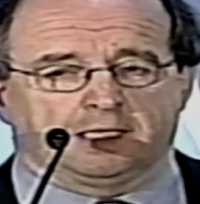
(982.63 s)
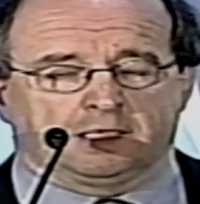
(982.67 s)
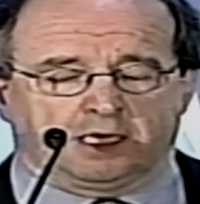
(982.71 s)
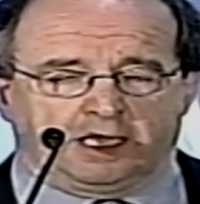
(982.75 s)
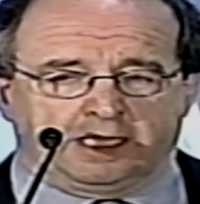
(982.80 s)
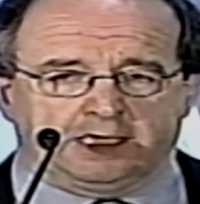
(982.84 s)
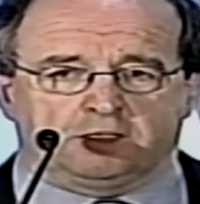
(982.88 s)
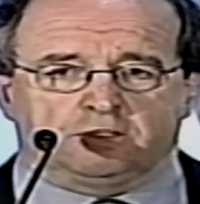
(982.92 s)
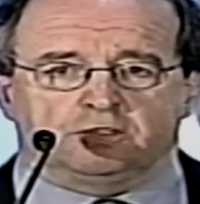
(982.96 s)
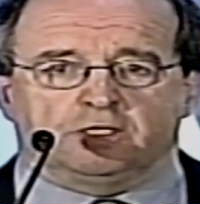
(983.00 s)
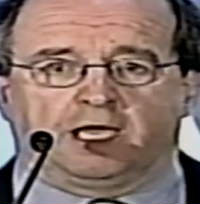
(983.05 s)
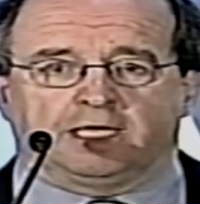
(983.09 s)

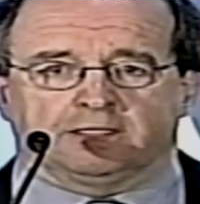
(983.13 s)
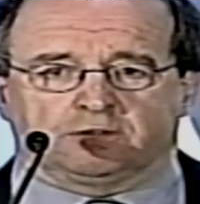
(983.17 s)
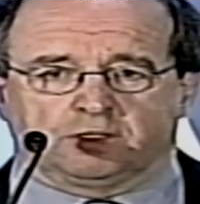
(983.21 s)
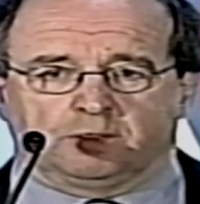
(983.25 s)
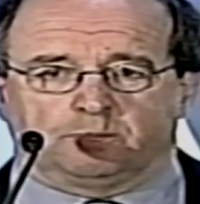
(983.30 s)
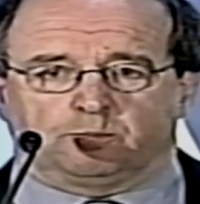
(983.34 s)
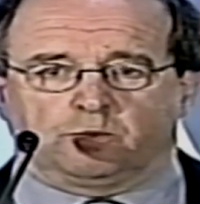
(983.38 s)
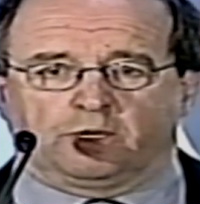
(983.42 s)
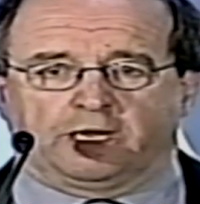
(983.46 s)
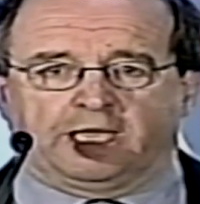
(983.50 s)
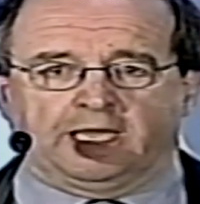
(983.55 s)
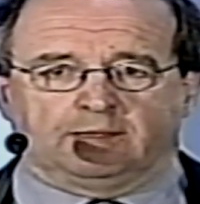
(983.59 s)
I'd like
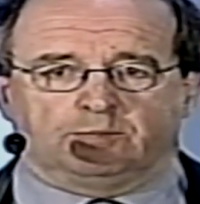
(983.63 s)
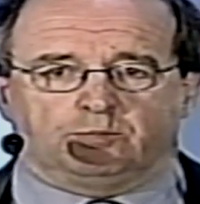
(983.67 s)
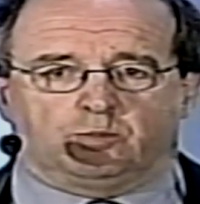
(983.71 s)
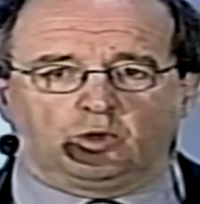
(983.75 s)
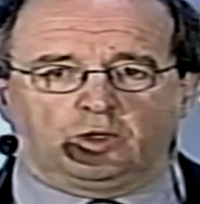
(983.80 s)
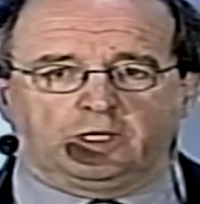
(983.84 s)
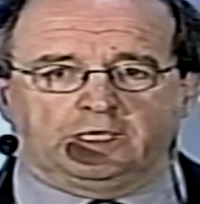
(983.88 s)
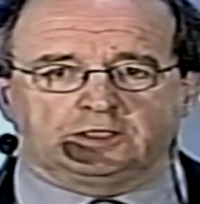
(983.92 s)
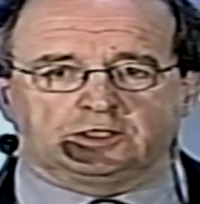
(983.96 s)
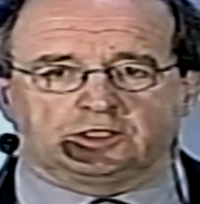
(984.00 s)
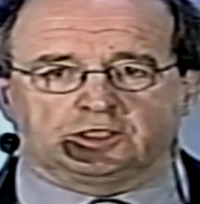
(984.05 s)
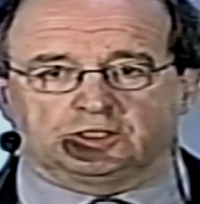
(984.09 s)
not the
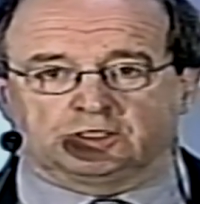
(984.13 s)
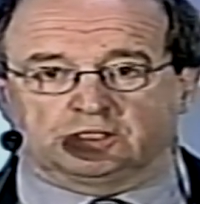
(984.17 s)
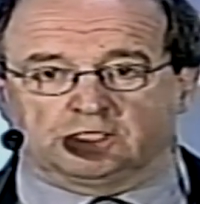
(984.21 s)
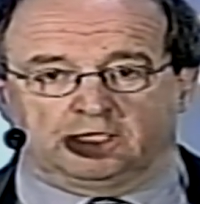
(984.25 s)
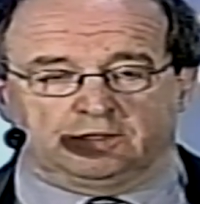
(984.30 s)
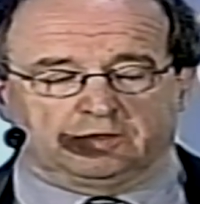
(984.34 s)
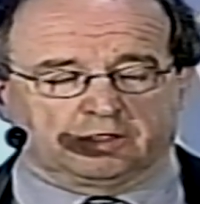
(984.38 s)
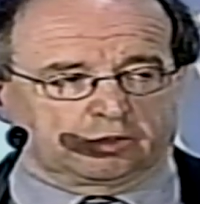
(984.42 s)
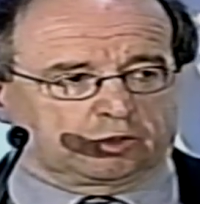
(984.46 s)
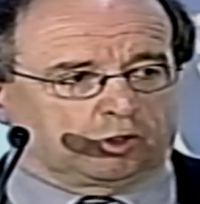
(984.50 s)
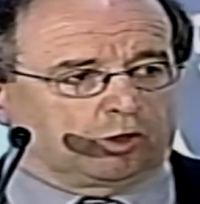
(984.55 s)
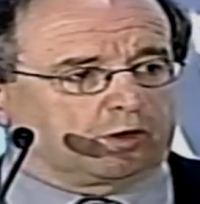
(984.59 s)
Brad
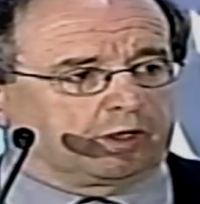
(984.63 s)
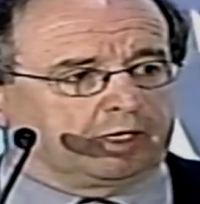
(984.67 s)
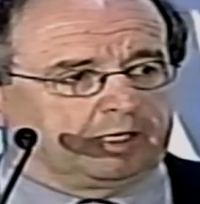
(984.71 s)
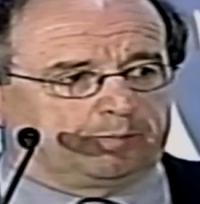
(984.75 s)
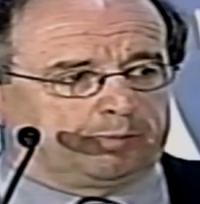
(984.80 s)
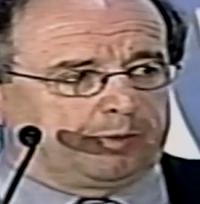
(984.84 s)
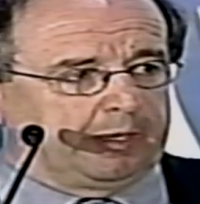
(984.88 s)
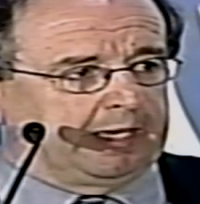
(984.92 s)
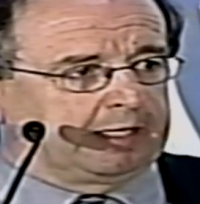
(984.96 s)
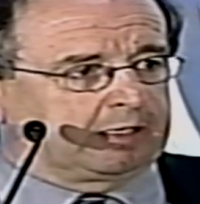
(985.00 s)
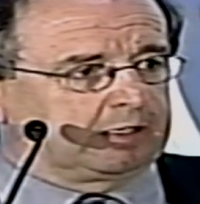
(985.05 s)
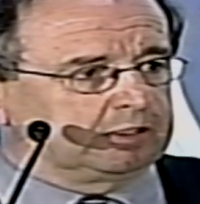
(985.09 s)
Boyses and the
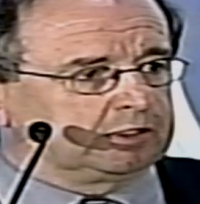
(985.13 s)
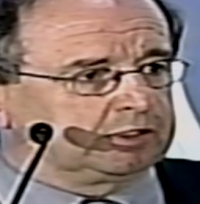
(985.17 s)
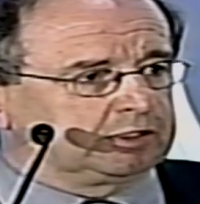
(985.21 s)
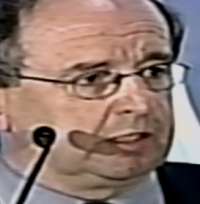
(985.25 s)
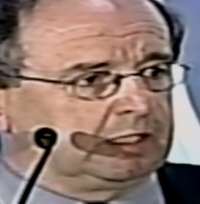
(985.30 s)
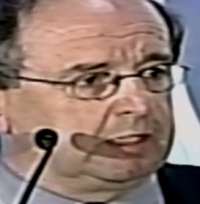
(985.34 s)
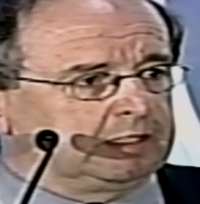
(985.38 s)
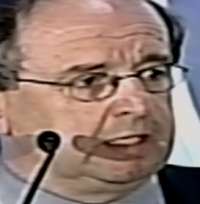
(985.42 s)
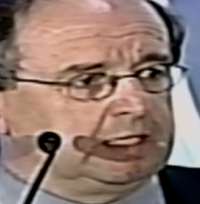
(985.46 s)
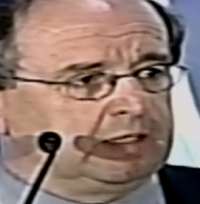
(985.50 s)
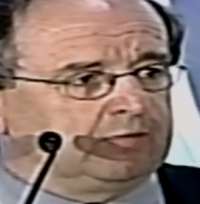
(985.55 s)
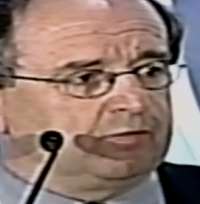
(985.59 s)
Cory
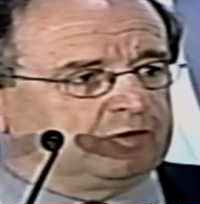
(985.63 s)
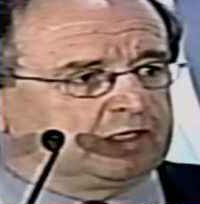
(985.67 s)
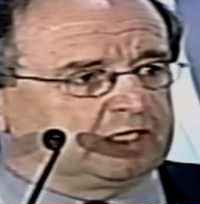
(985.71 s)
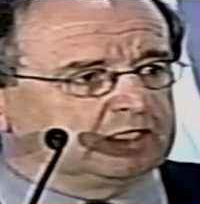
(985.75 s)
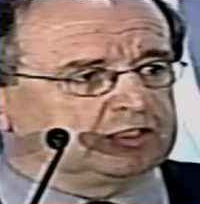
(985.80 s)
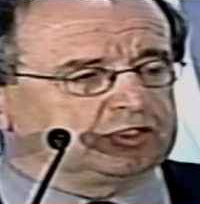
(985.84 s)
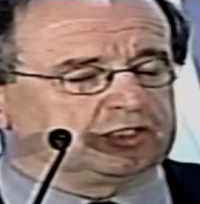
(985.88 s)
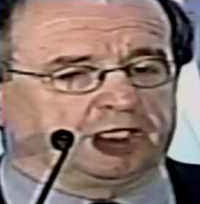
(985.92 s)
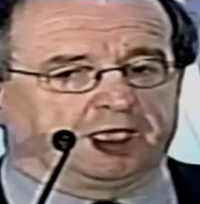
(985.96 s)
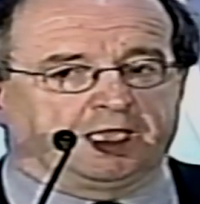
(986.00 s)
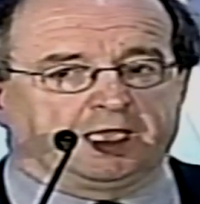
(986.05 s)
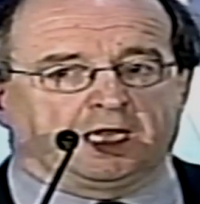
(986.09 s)
Peckers to leave
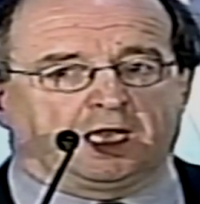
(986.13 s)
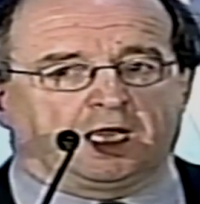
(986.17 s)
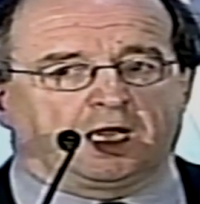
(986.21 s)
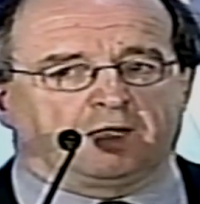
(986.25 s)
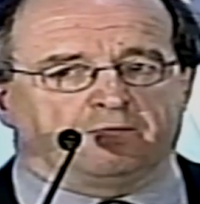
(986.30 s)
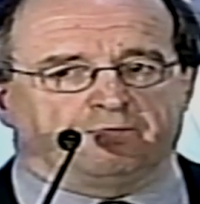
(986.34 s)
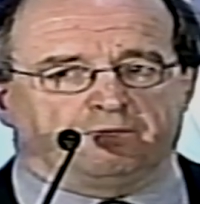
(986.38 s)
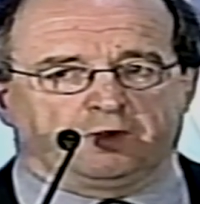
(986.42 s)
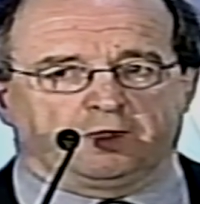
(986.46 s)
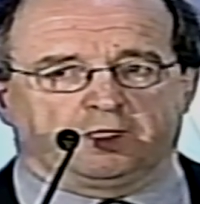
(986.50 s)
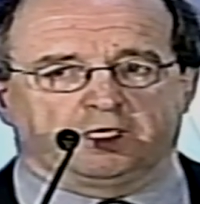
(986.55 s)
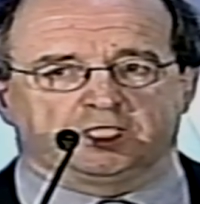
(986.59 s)
because they
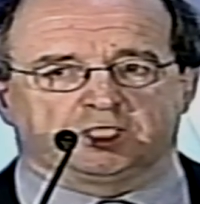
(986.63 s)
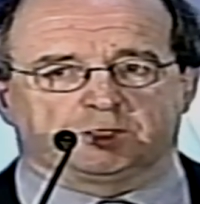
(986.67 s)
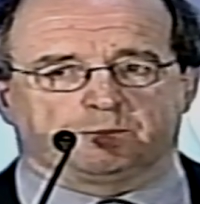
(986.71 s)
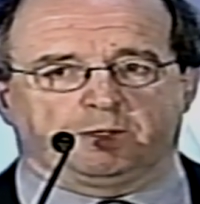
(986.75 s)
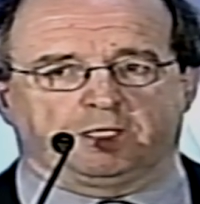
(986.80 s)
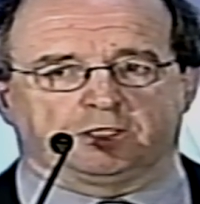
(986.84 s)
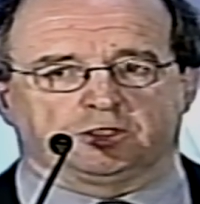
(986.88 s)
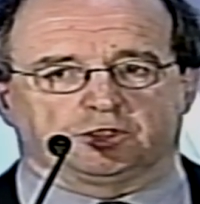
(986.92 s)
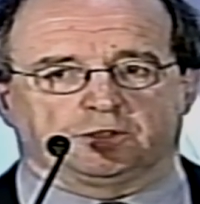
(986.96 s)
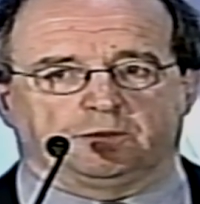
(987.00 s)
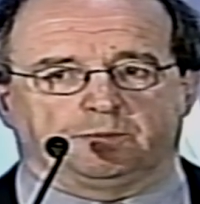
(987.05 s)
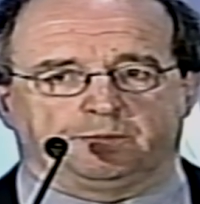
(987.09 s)
are very
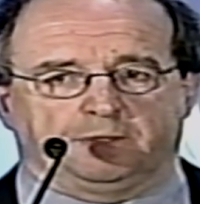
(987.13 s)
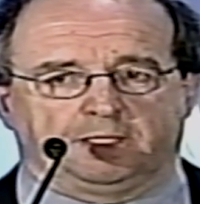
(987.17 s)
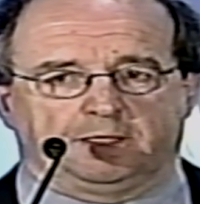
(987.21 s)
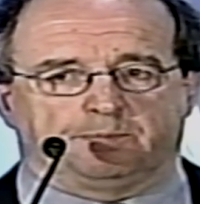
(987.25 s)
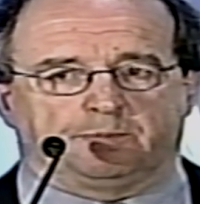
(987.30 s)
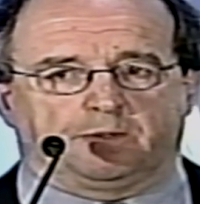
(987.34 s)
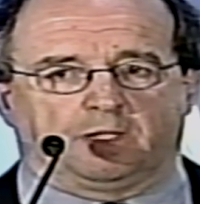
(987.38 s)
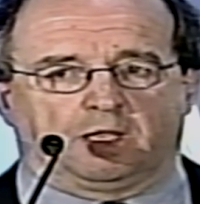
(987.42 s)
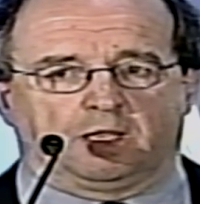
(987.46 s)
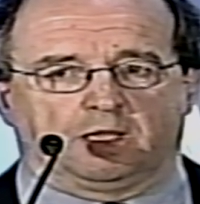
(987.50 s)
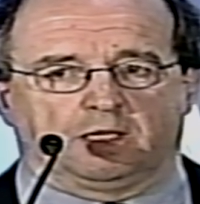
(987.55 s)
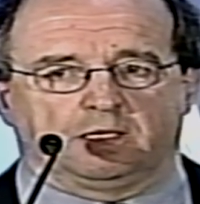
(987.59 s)
special
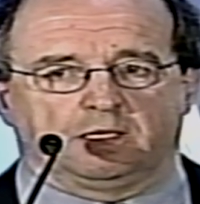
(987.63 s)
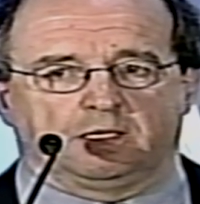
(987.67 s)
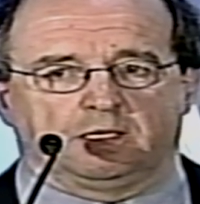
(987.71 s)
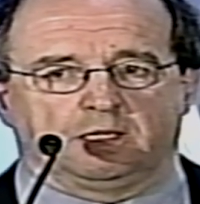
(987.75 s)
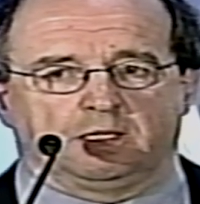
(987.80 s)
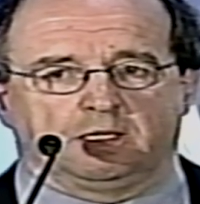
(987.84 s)
people.